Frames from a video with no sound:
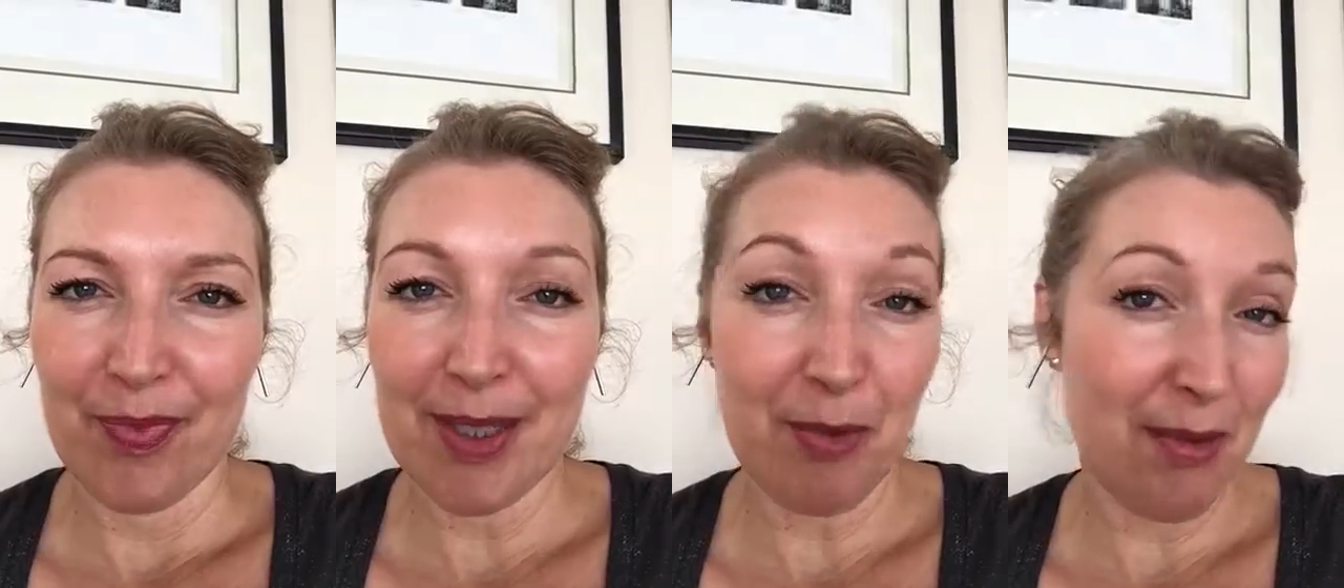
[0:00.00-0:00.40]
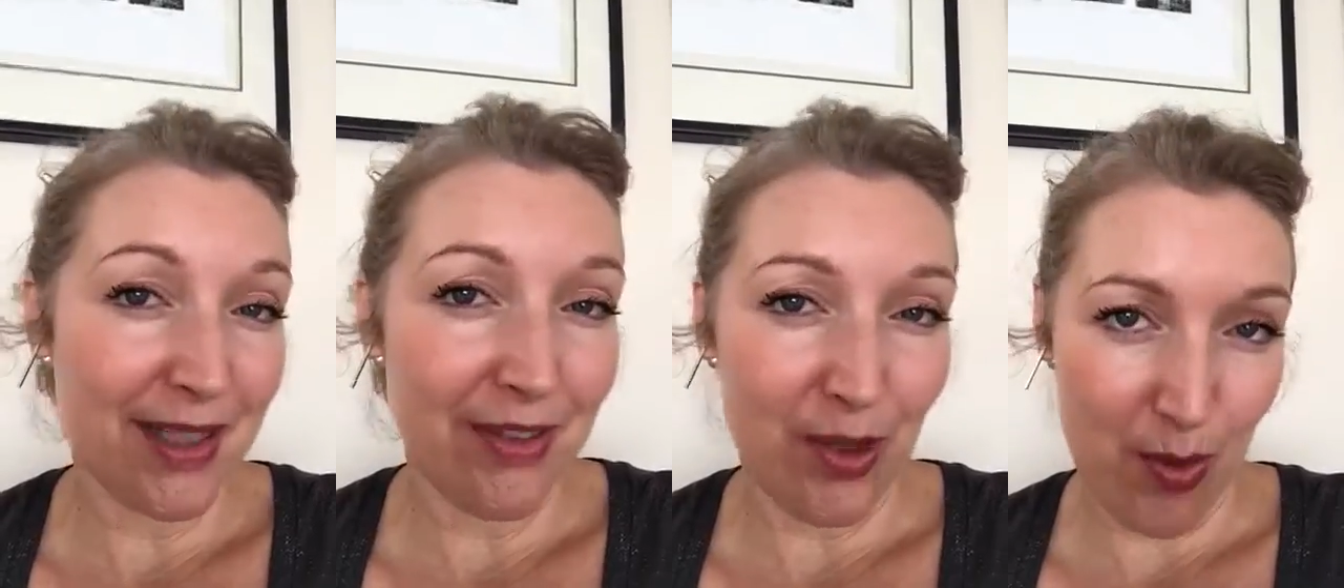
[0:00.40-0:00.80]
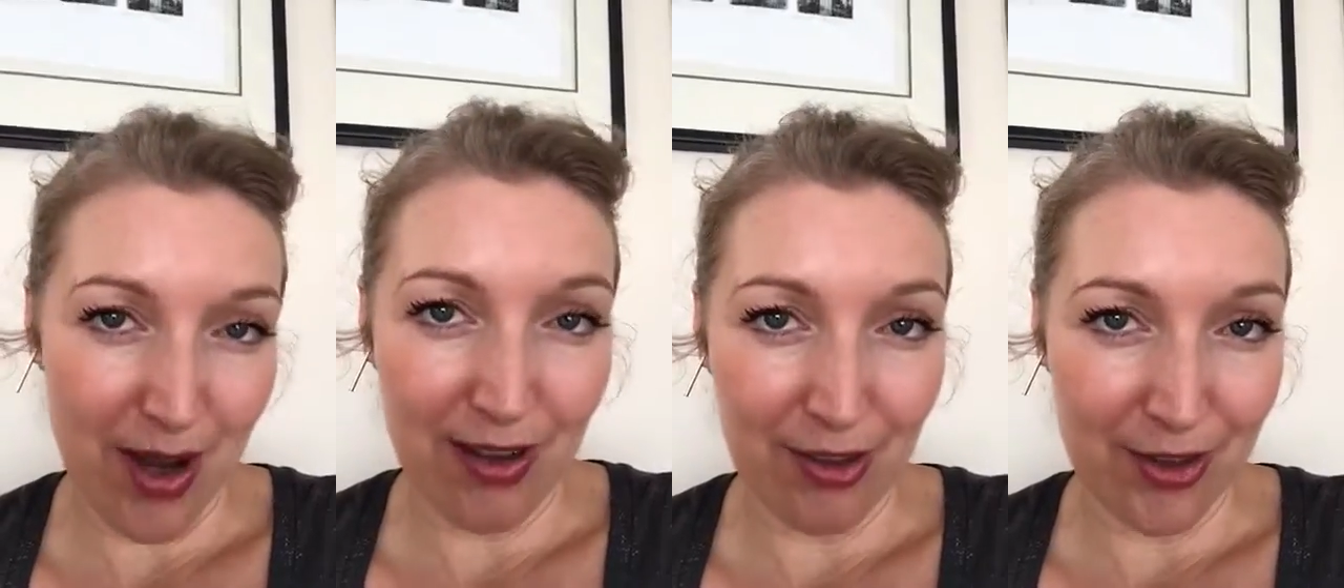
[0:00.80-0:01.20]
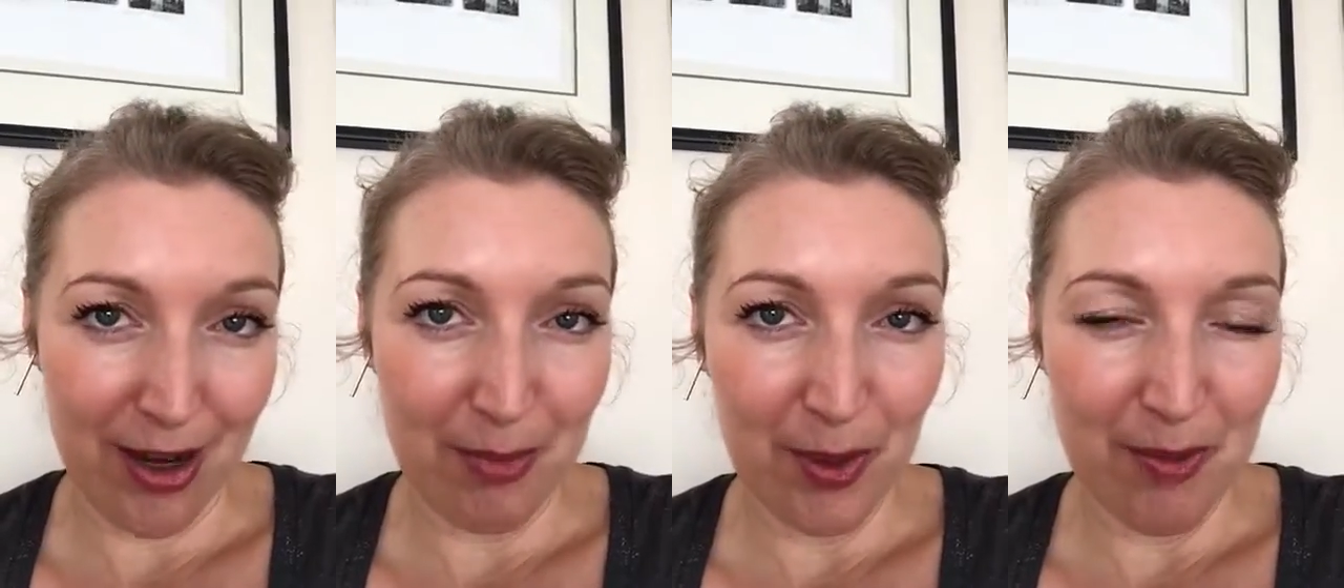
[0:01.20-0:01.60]
sometimes leave it quite a long
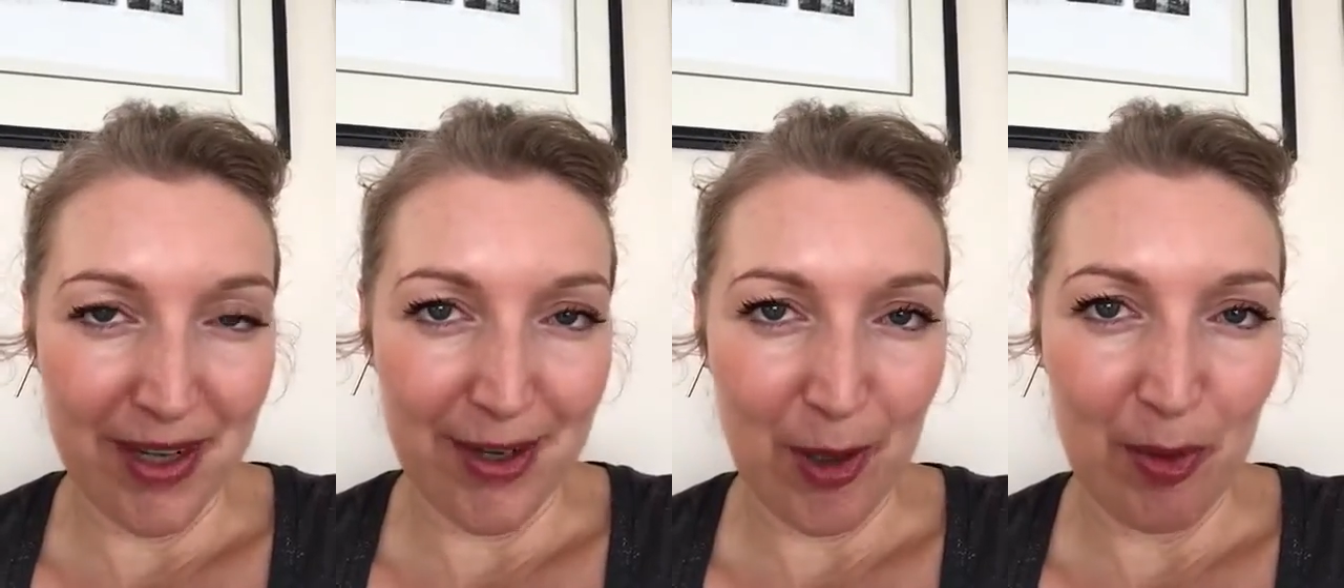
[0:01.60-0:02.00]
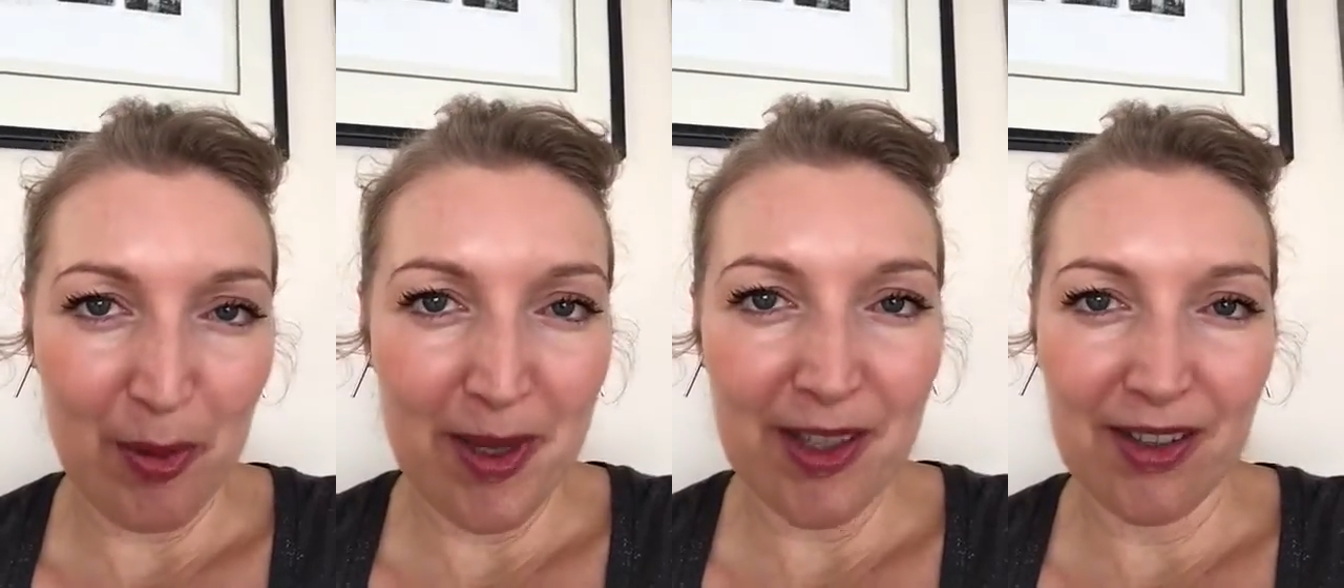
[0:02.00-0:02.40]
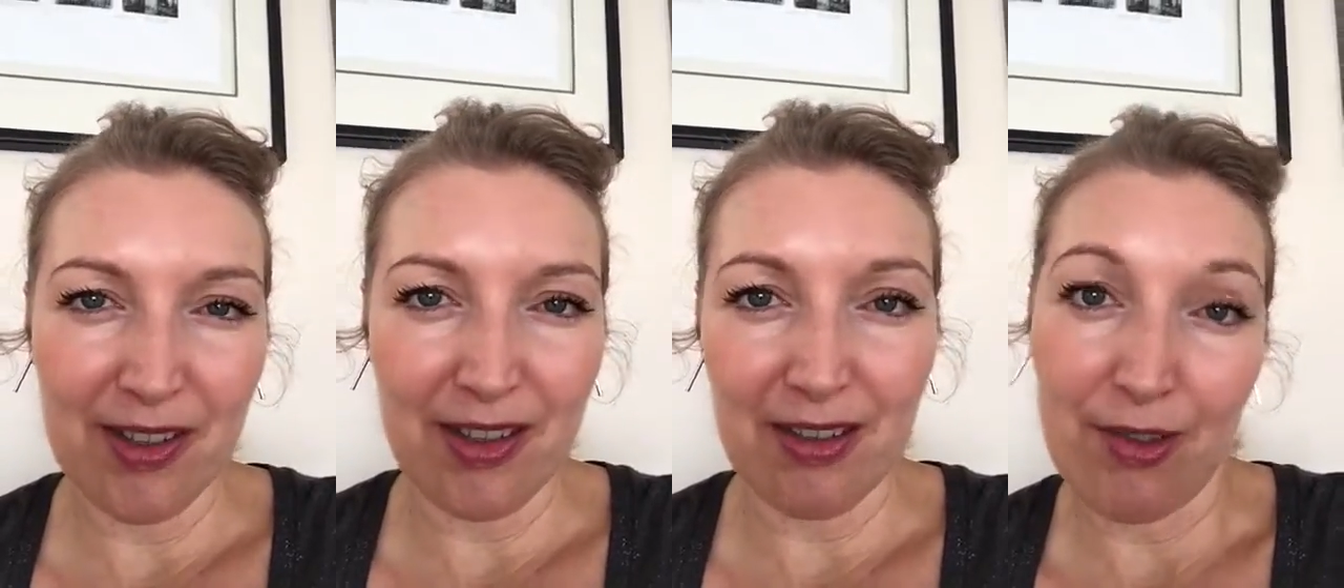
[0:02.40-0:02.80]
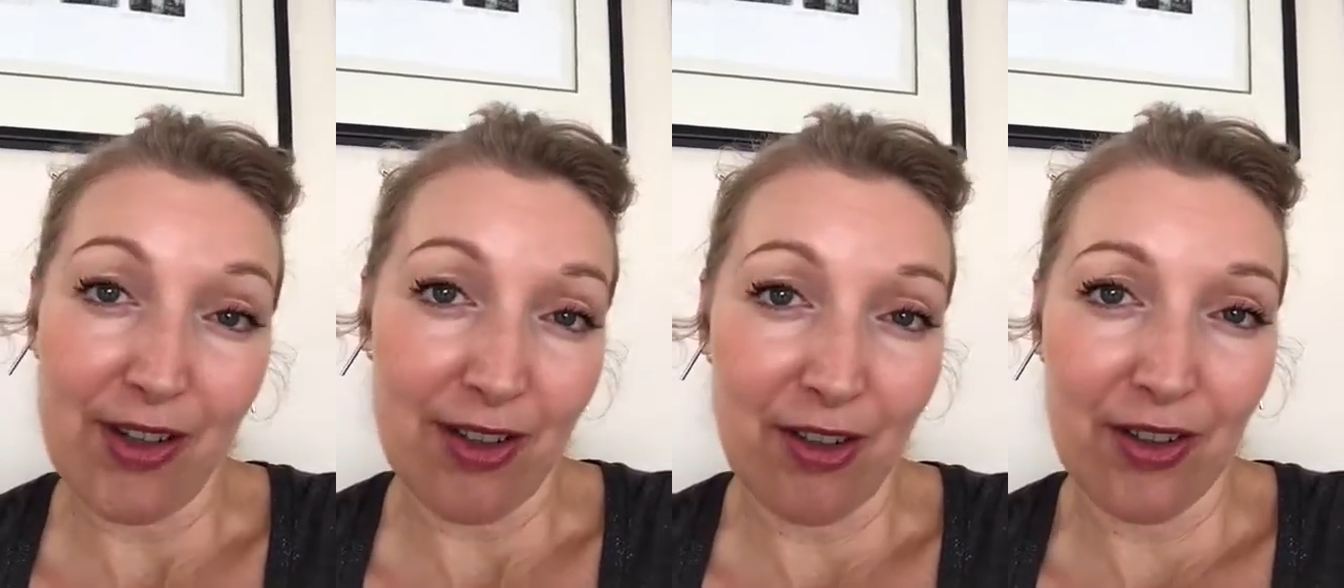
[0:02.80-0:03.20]
time between my hair appointments because it just
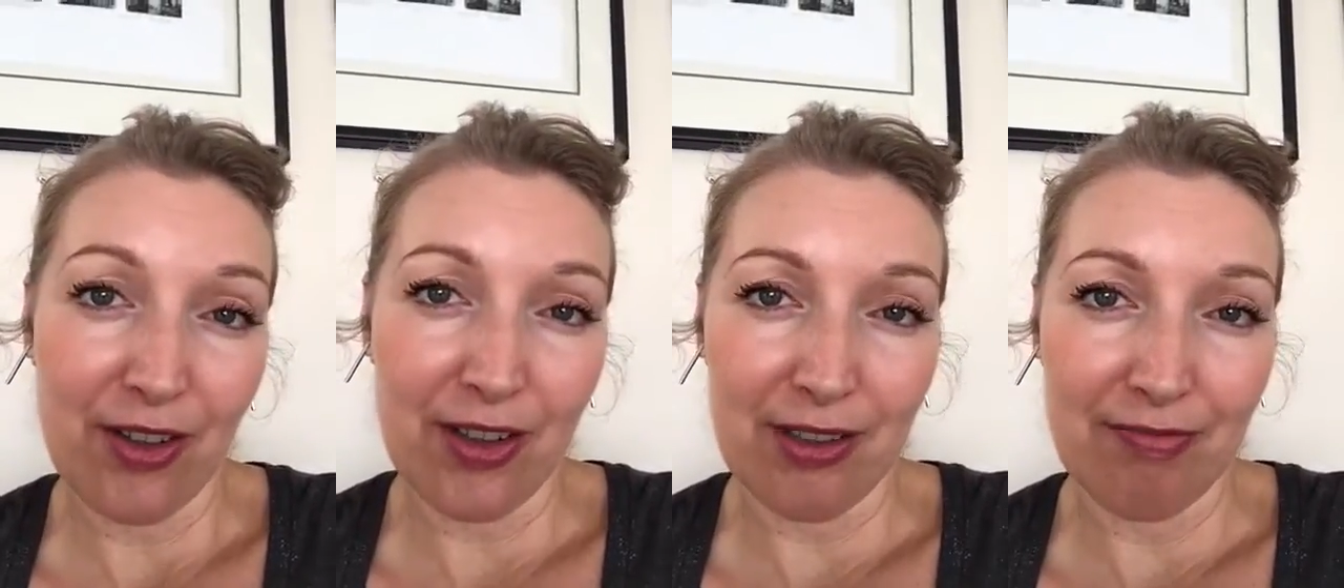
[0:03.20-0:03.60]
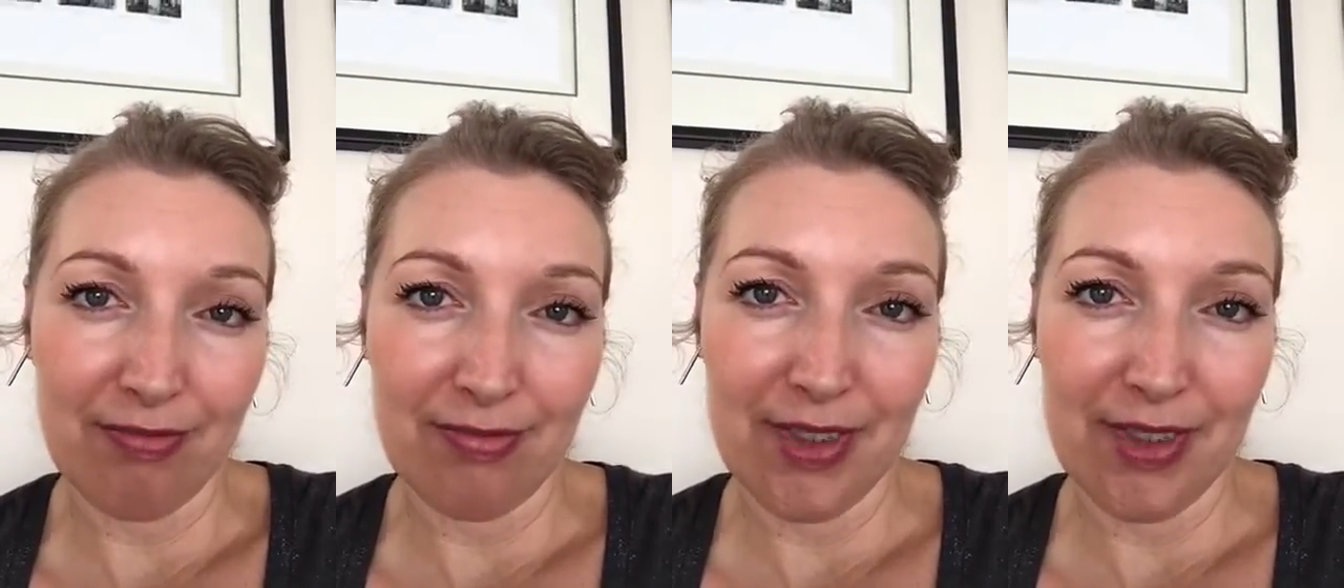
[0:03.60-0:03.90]
grows longer and